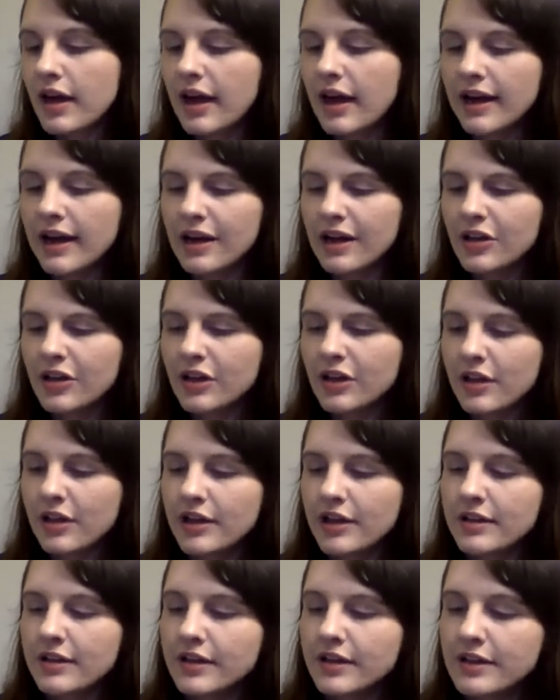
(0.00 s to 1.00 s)
I
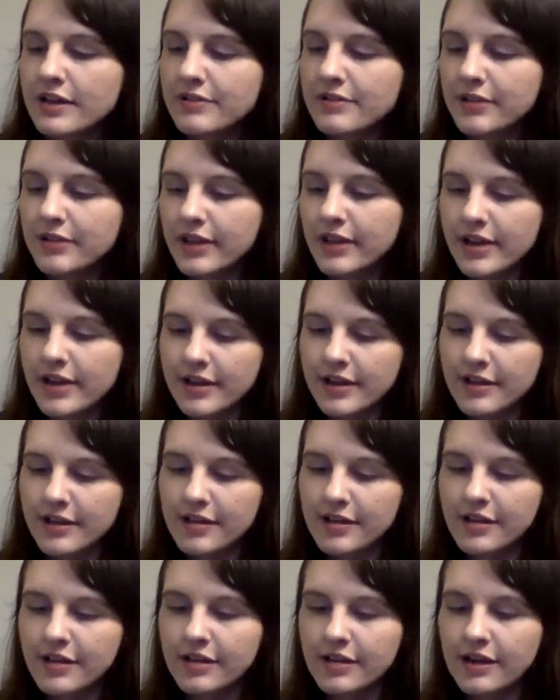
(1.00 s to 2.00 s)
actually didn't
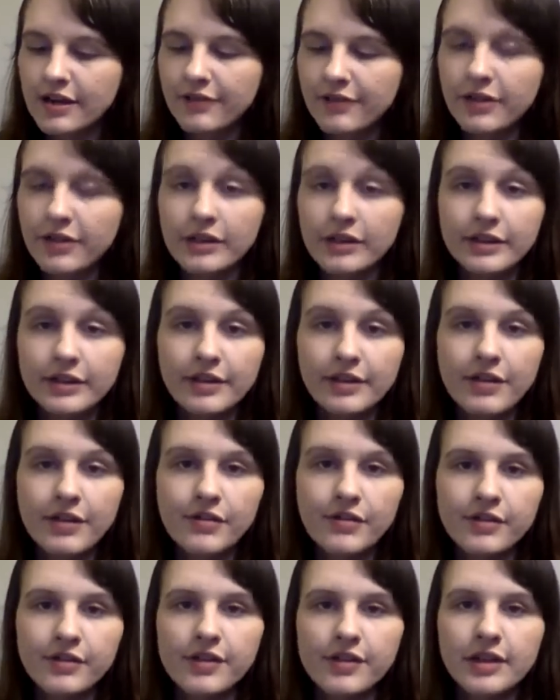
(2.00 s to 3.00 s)
realize, I forgot that
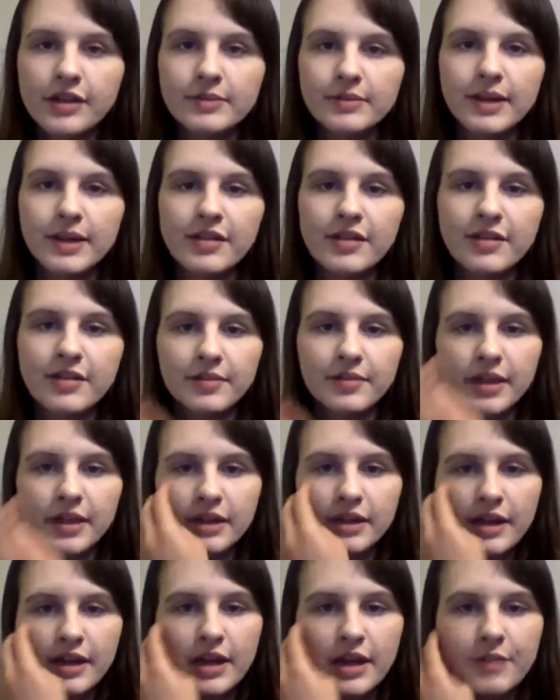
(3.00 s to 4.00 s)
this was coming, it seemed
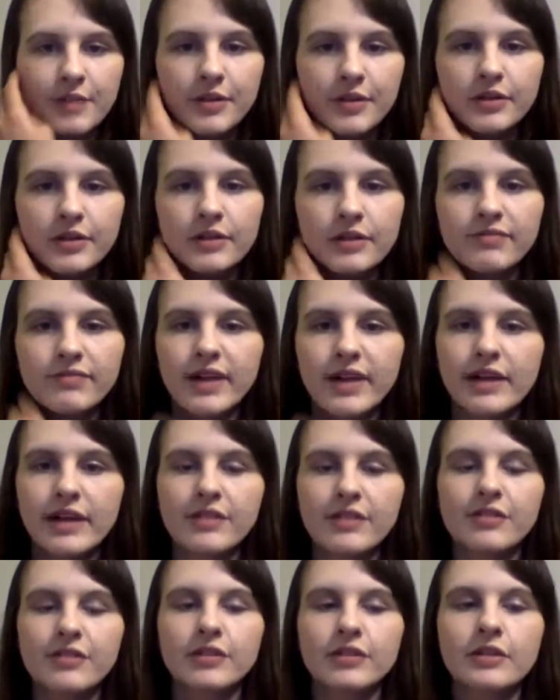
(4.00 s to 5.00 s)
like it came a lot
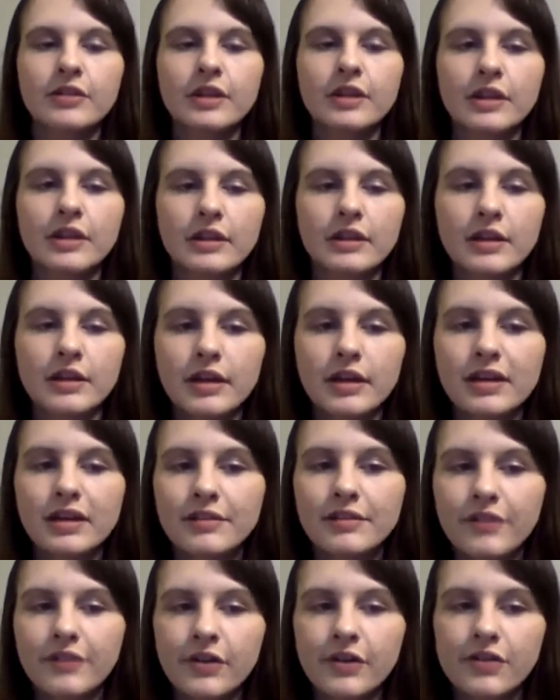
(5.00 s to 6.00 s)
faster than
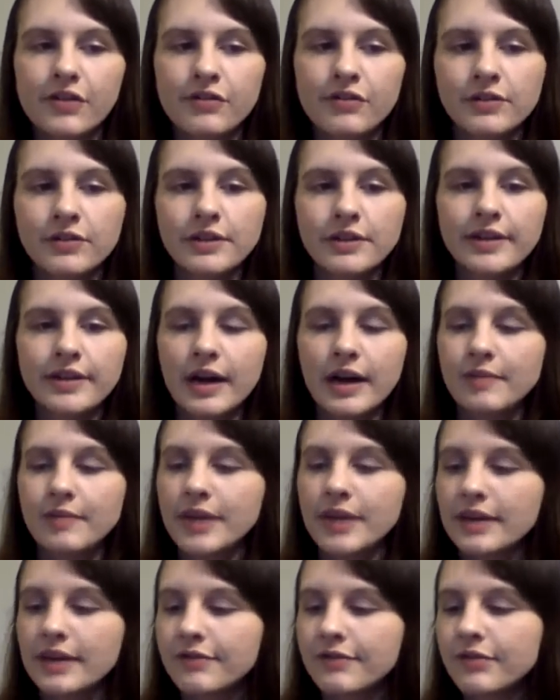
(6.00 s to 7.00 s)
the first one,
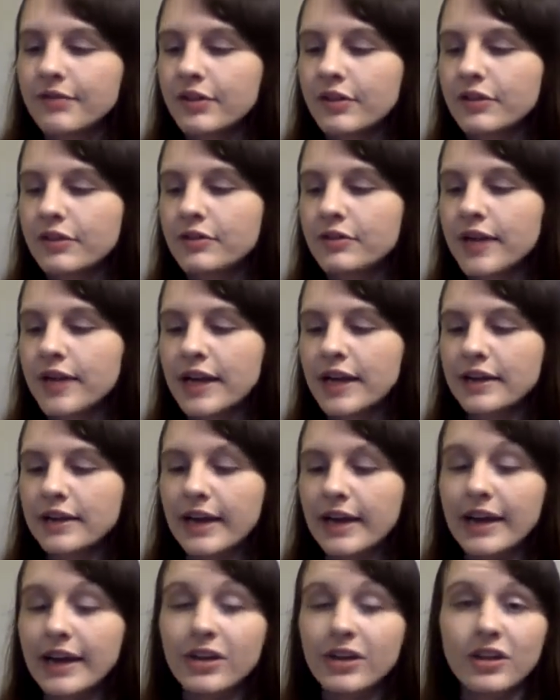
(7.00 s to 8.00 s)
time kind of flew,
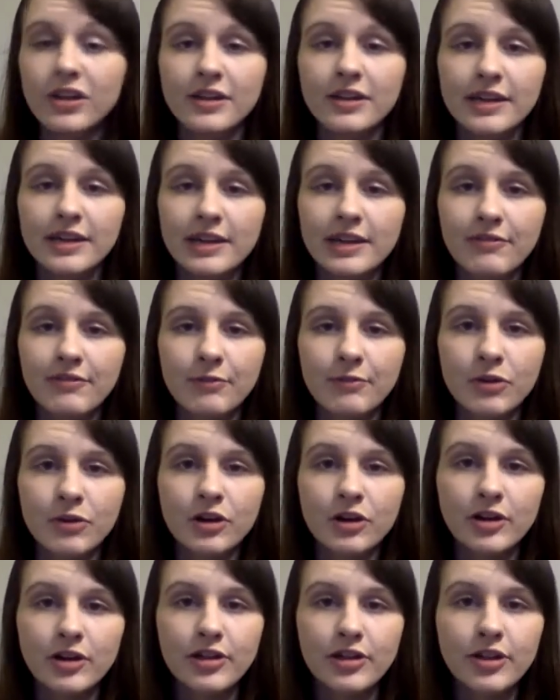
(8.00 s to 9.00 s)
and I actually didn't even
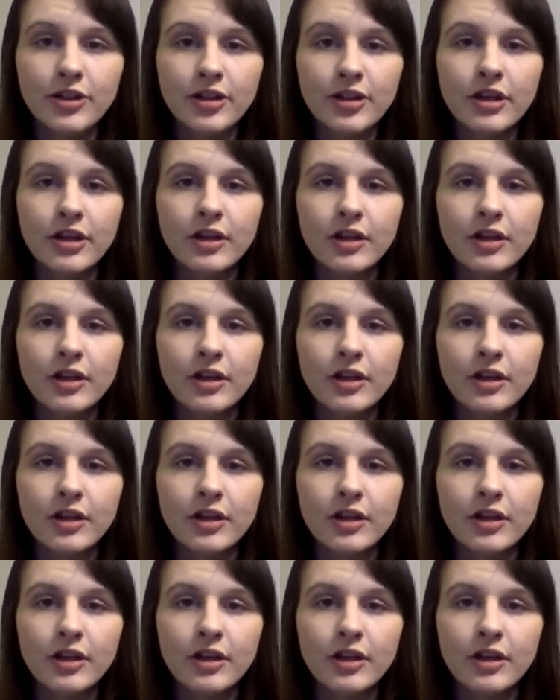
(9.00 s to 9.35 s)
watch